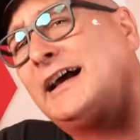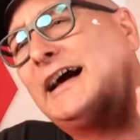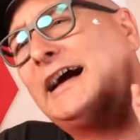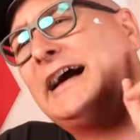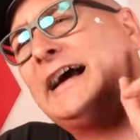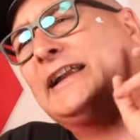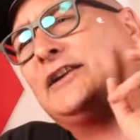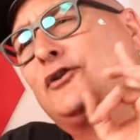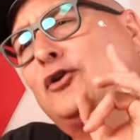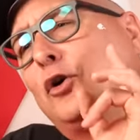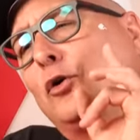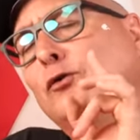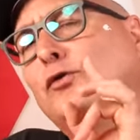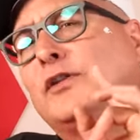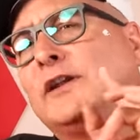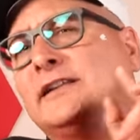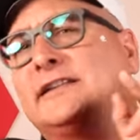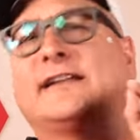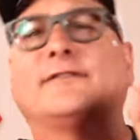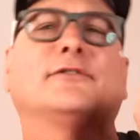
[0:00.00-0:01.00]
I don't
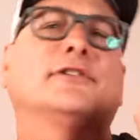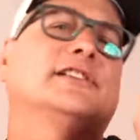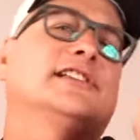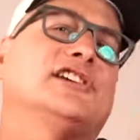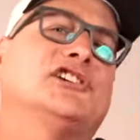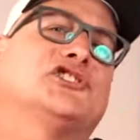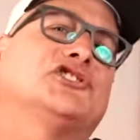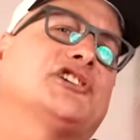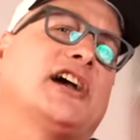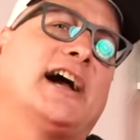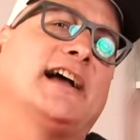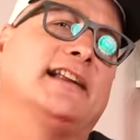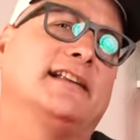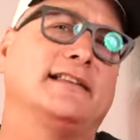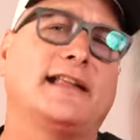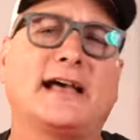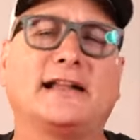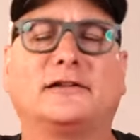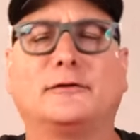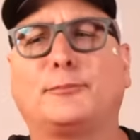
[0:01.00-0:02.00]
think they really shine in
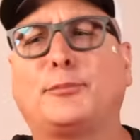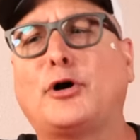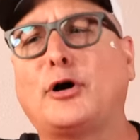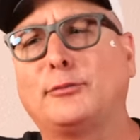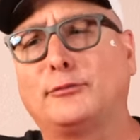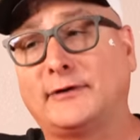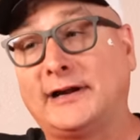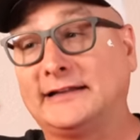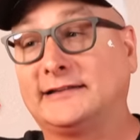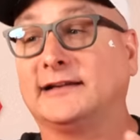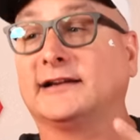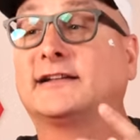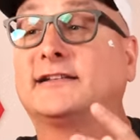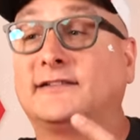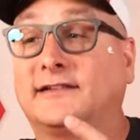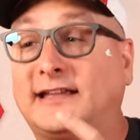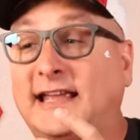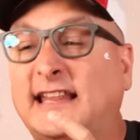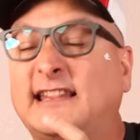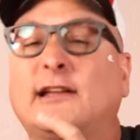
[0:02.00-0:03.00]
that department right there, because
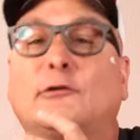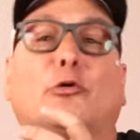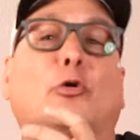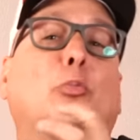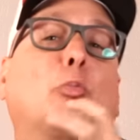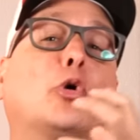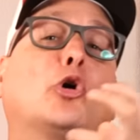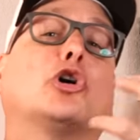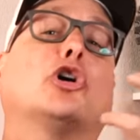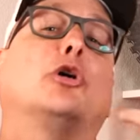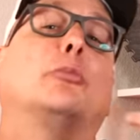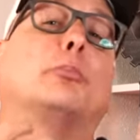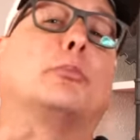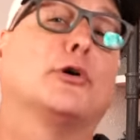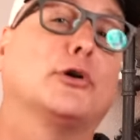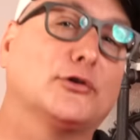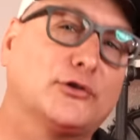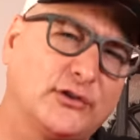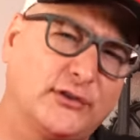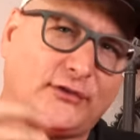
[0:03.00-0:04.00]
again, they were more
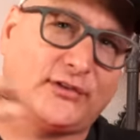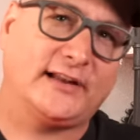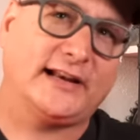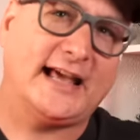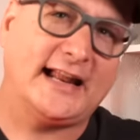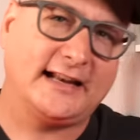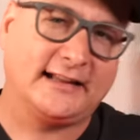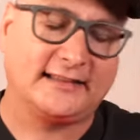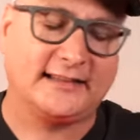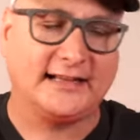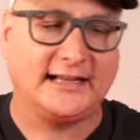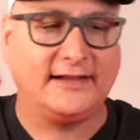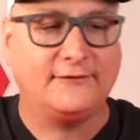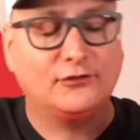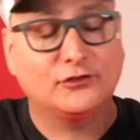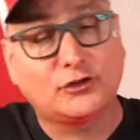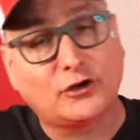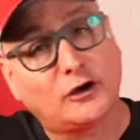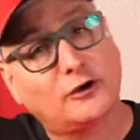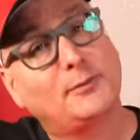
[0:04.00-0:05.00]
immersive than anything.
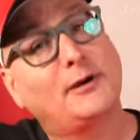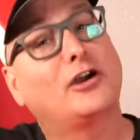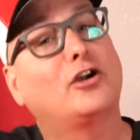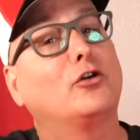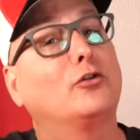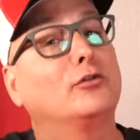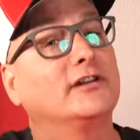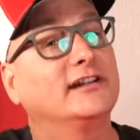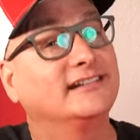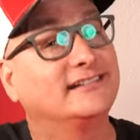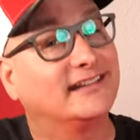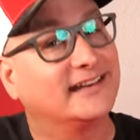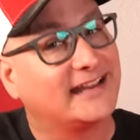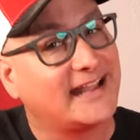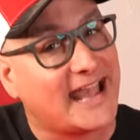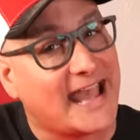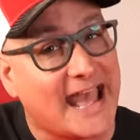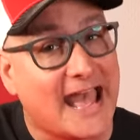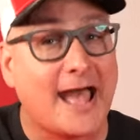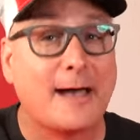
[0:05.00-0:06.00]
Even talking about going into the
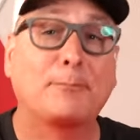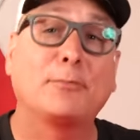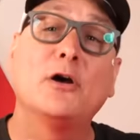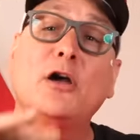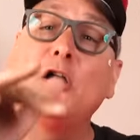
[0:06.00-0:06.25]
app